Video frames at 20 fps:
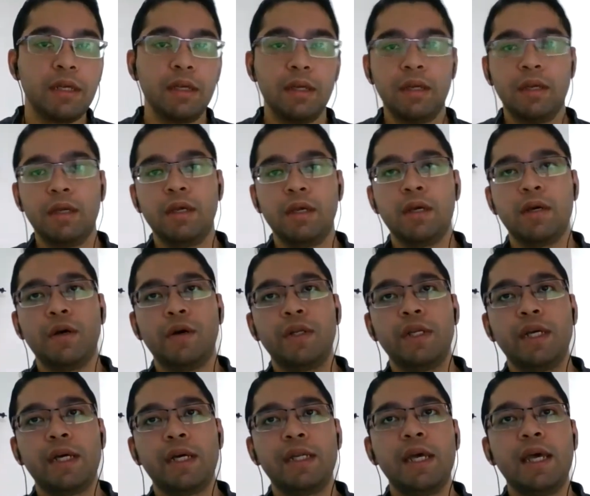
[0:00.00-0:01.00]
had a
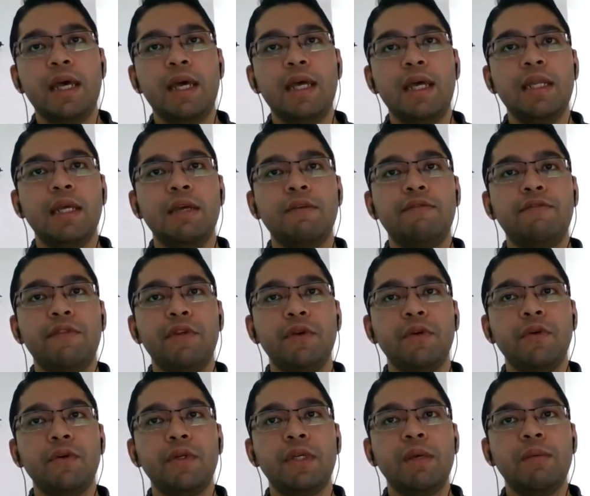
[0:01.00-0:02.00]
problem
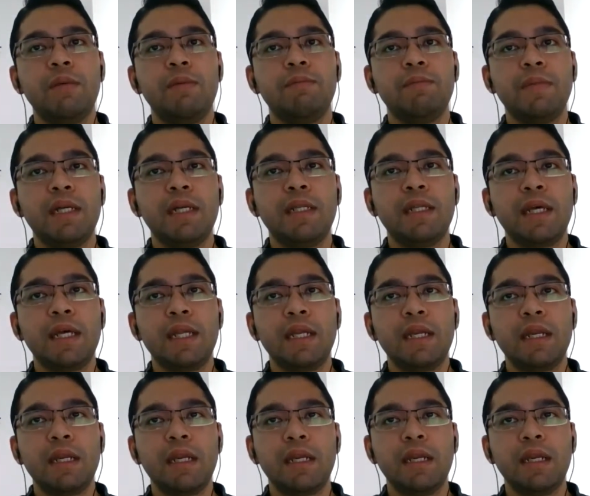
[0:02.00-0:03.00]
and you simply ignore it,
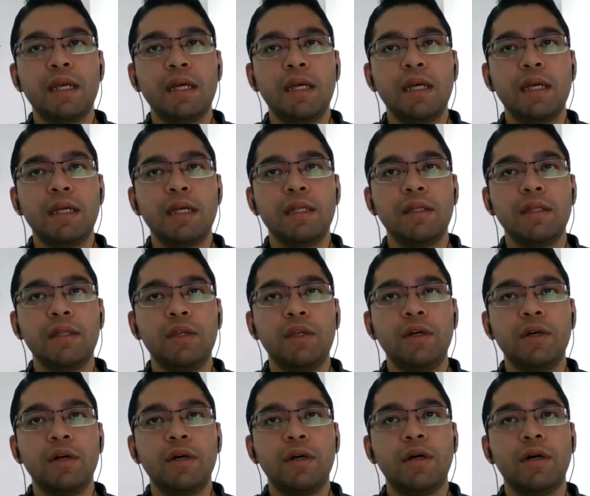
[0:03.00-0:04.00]
so it
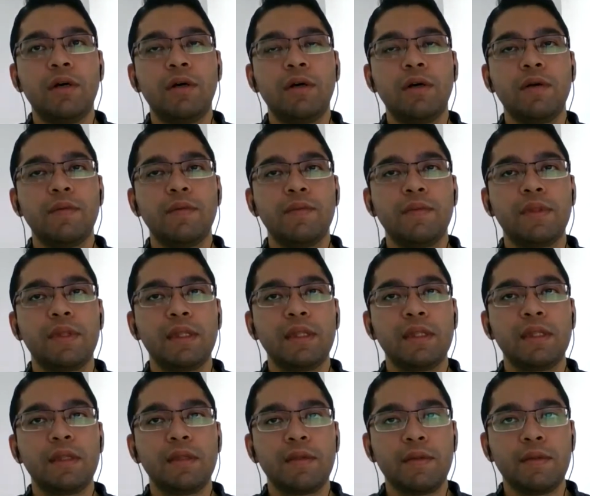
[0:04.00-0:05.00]
could put the
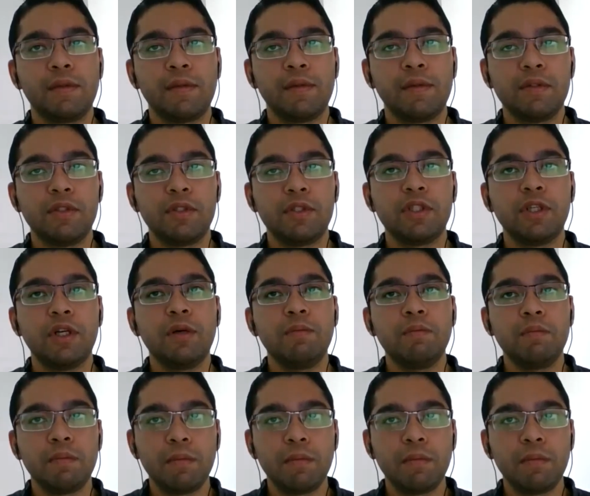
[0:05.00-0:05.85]
public safety at risk.